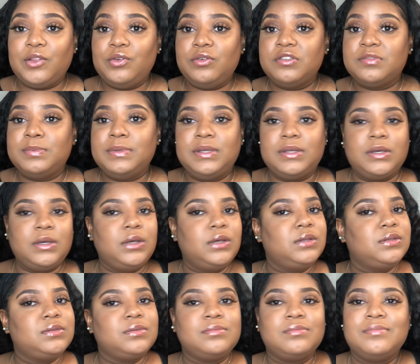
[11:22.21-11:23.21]
Louis,
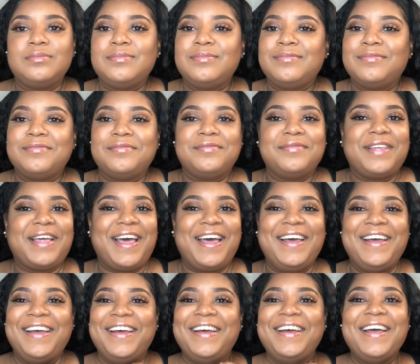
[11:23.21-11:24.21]
because
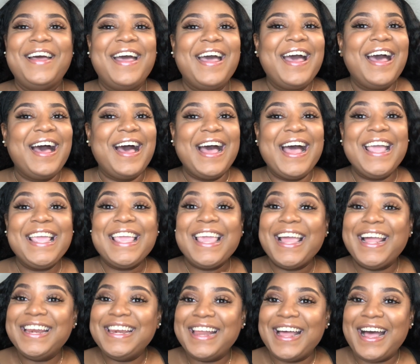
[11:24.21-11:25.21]
I
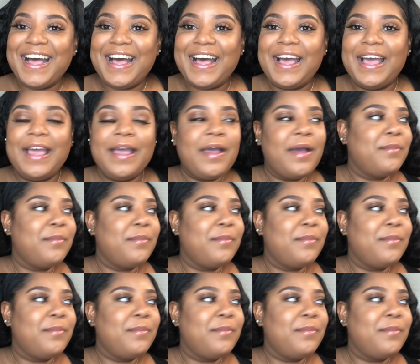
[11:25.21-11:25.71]
cannot,